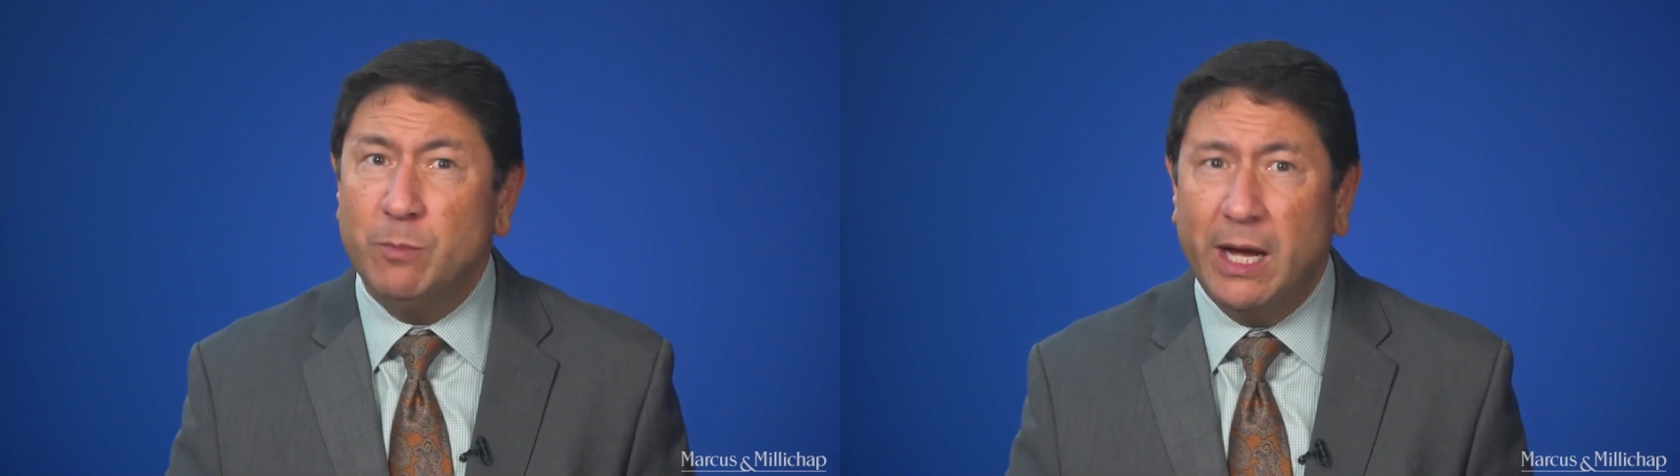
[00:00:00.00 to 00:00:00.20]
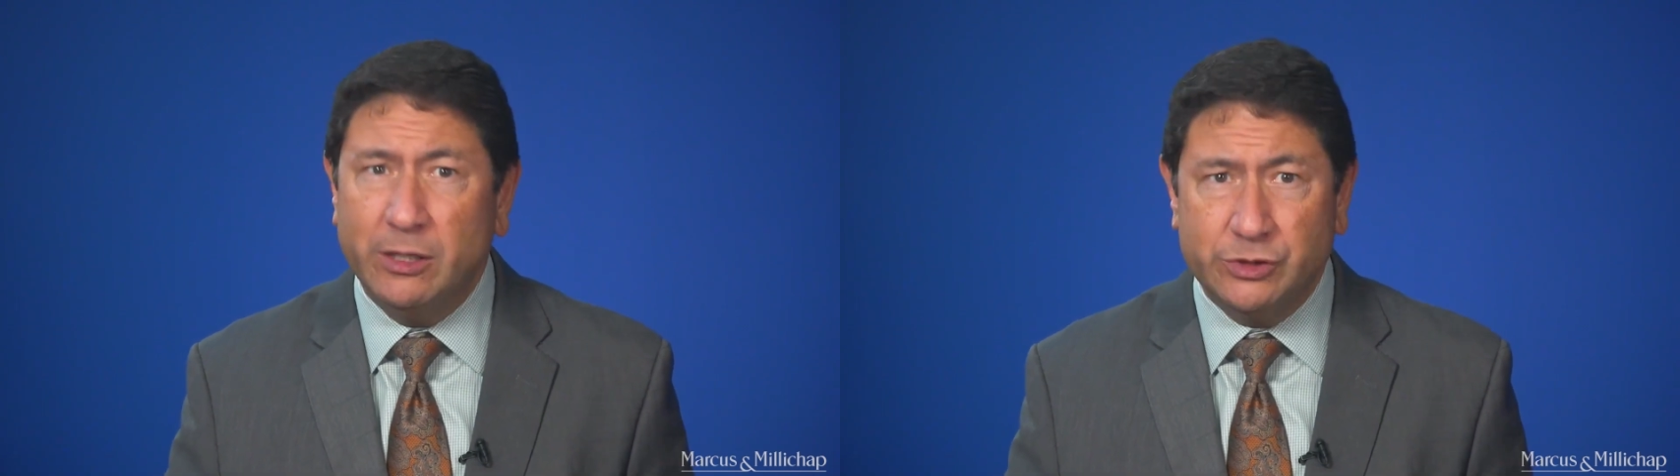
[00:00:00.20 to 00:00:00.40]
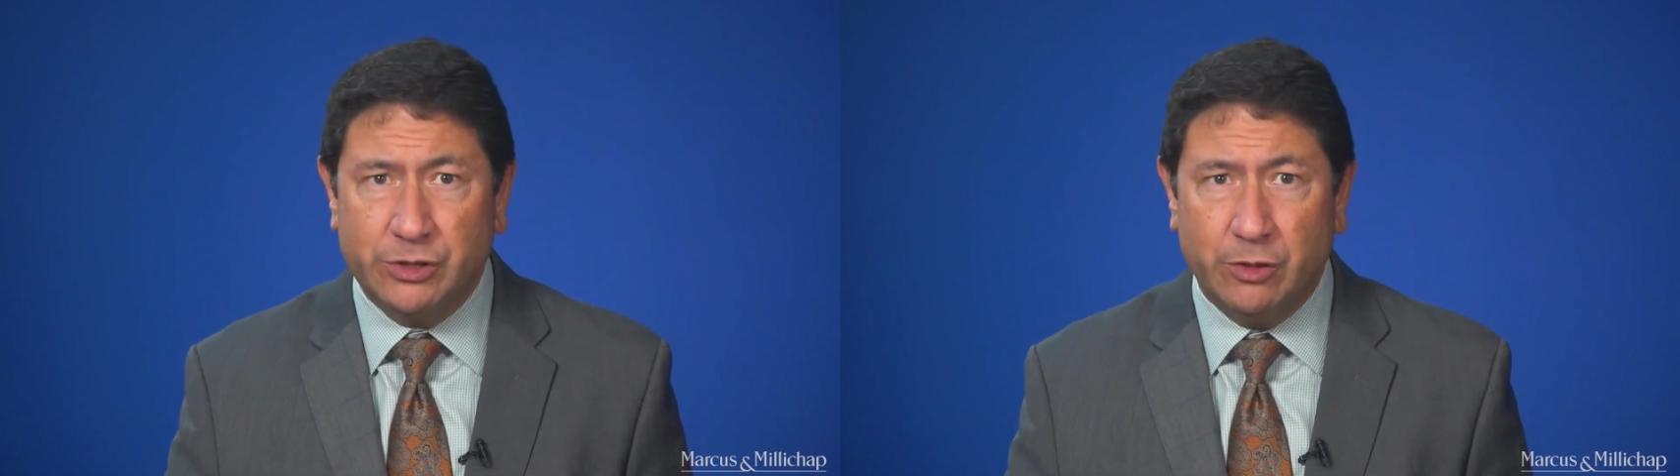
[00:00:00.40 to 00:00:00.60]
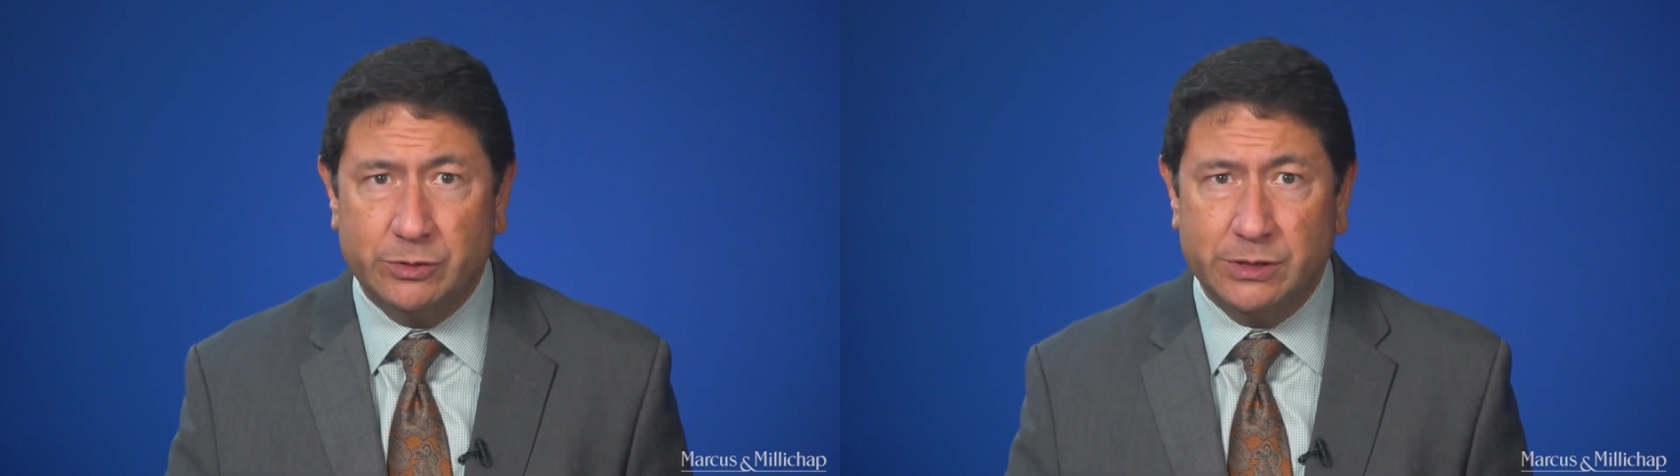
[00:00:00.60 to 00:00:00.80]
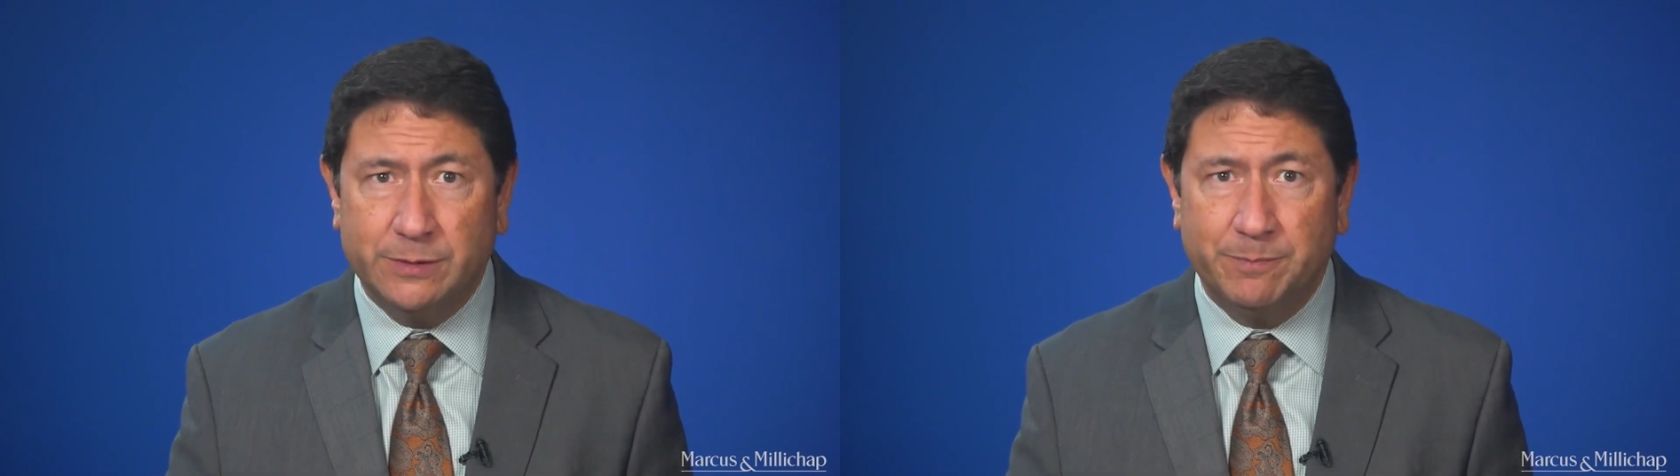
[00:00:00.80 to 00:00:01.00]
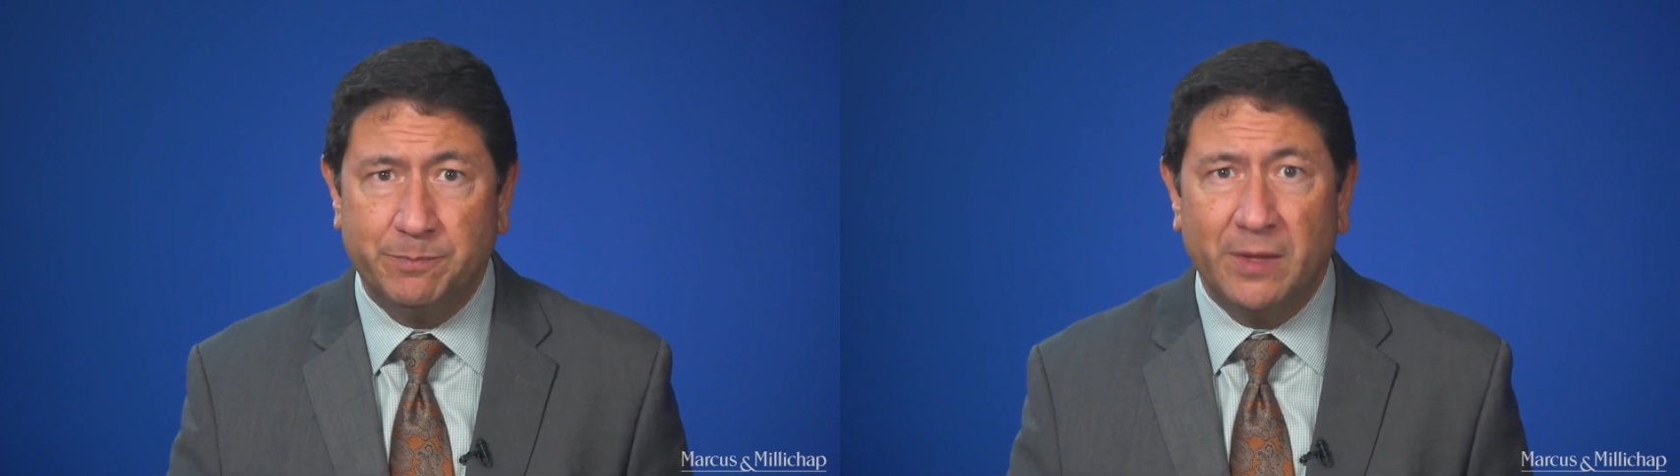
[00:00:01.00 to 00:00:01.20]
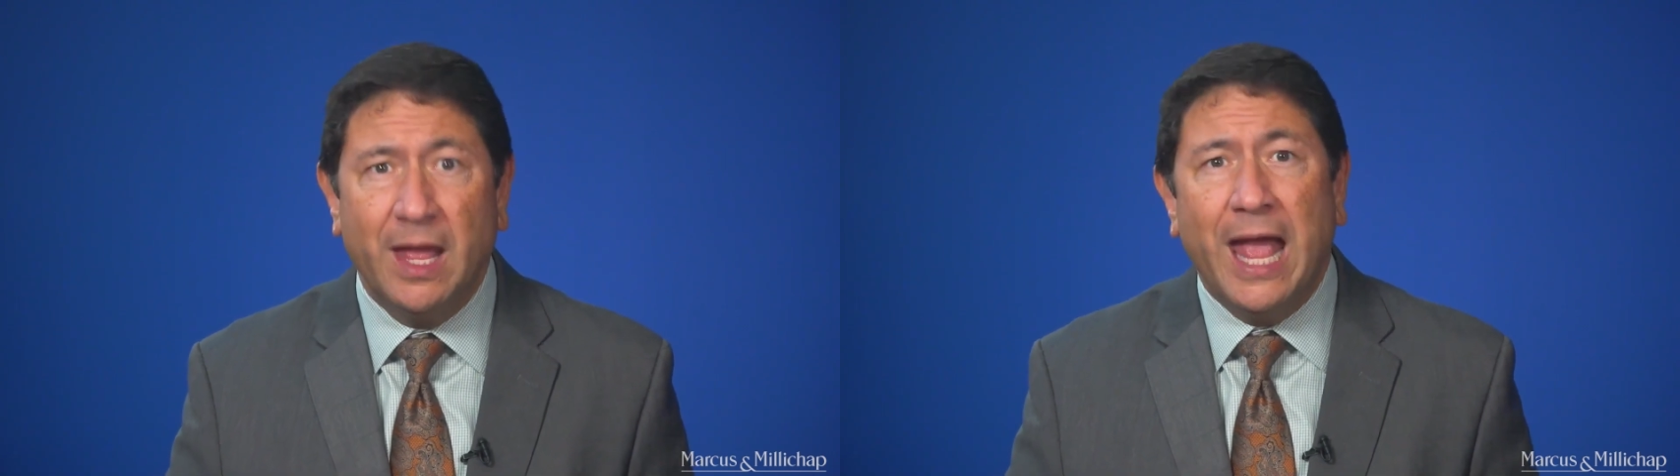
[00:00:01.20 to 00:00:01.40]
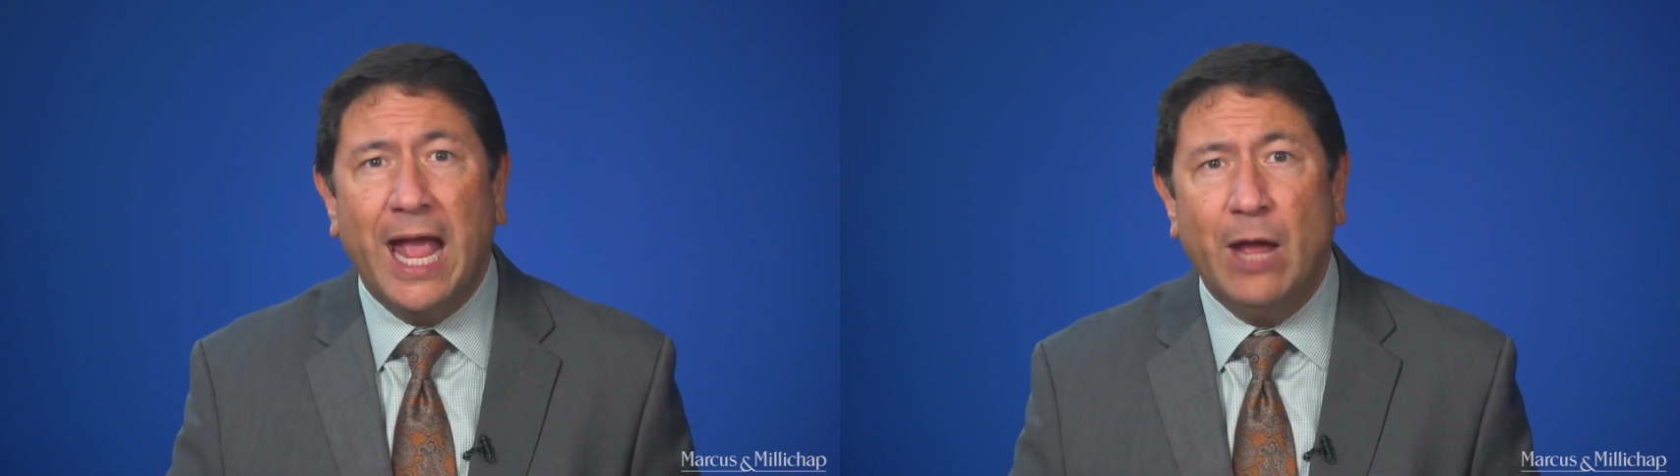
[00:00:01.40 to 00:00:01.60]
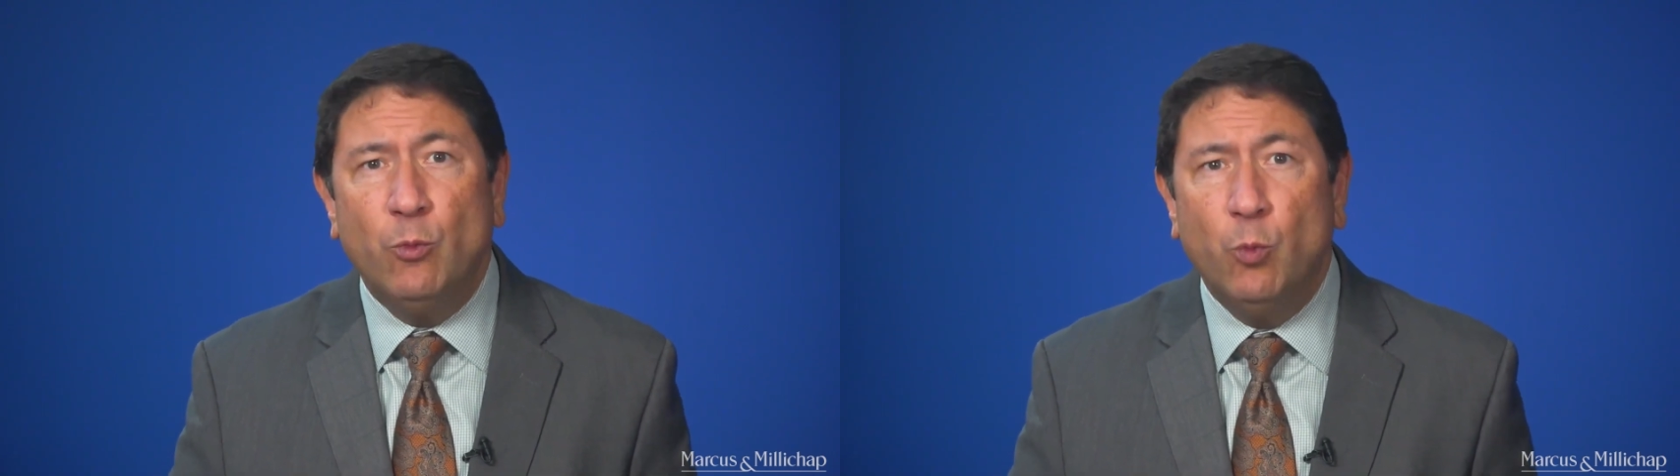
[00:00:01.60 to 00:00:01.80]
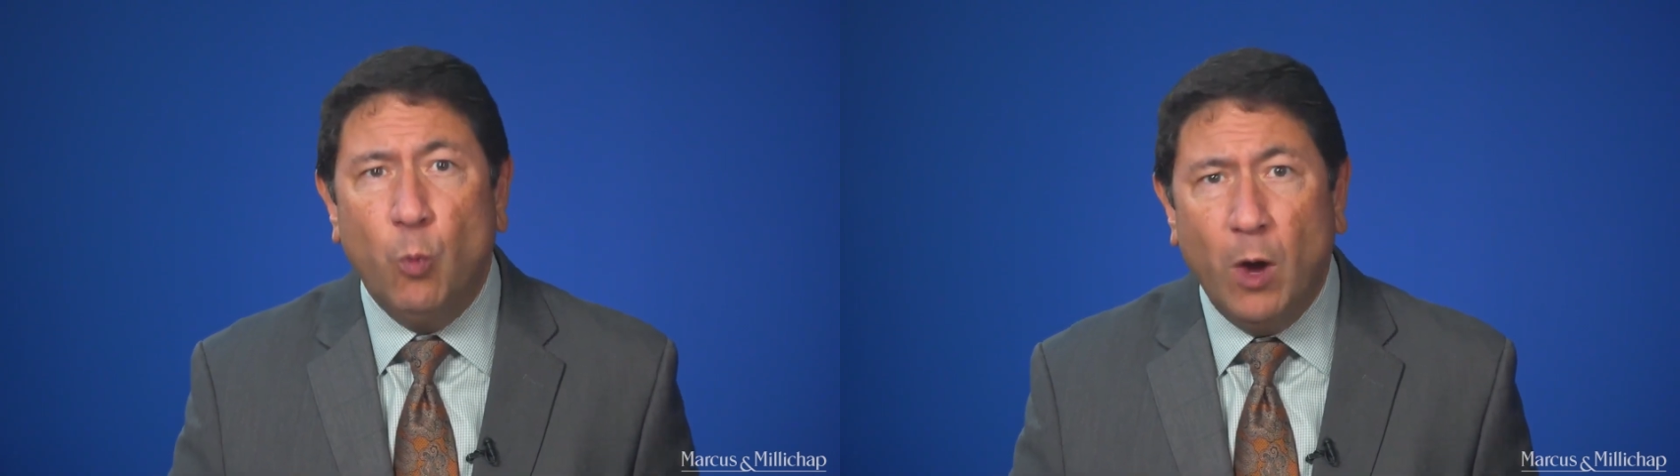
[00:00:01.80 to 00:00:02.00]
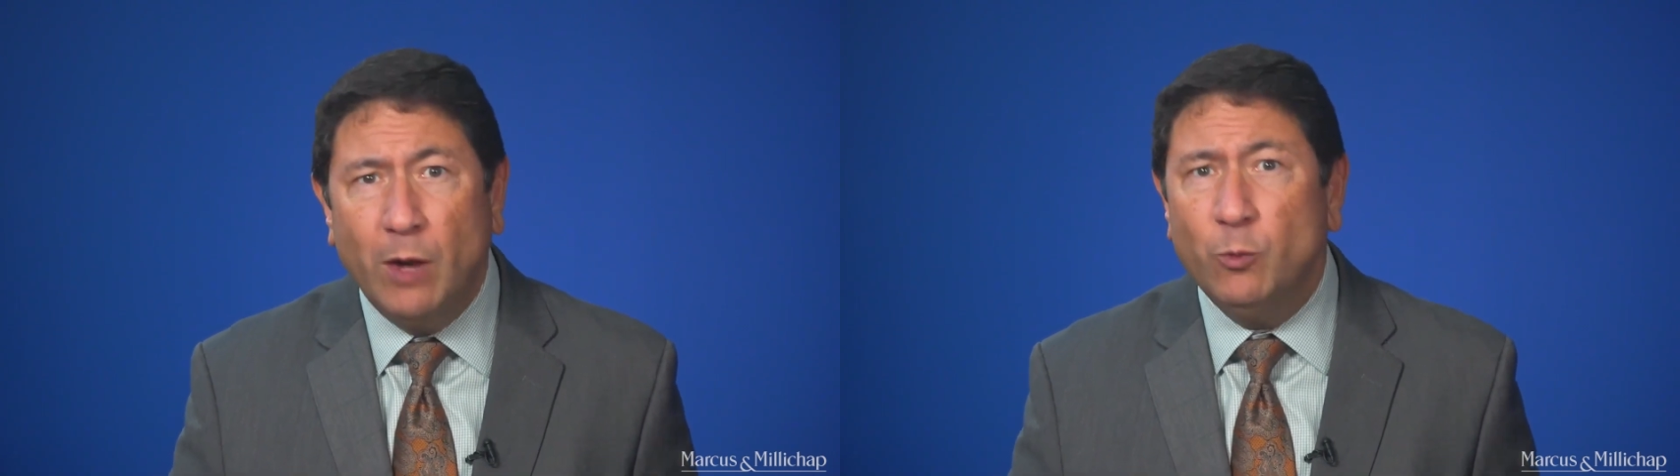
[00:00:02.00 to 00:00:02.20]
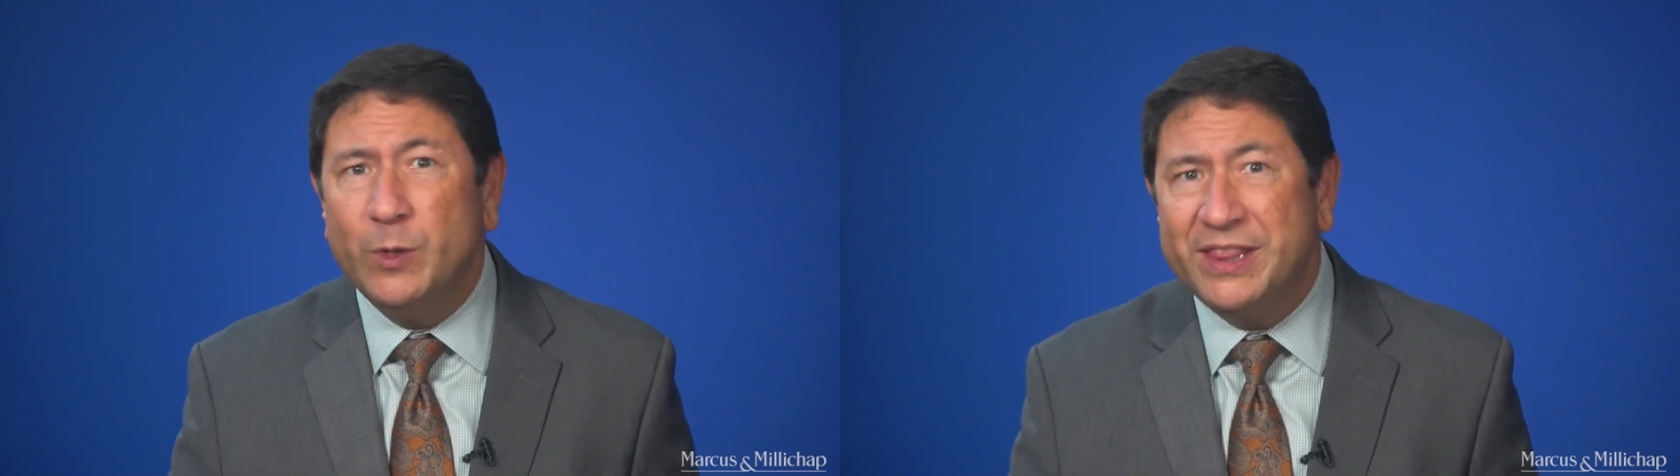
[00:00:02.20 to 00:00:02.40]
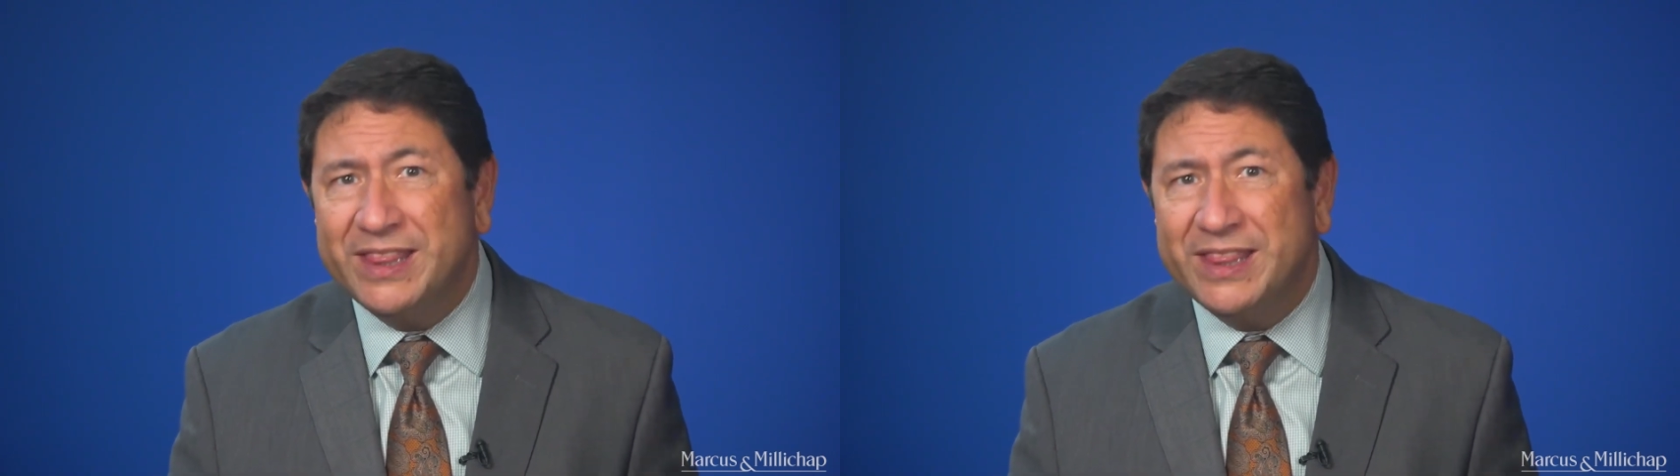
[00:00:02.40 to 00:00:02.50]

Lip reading: milestones. And one would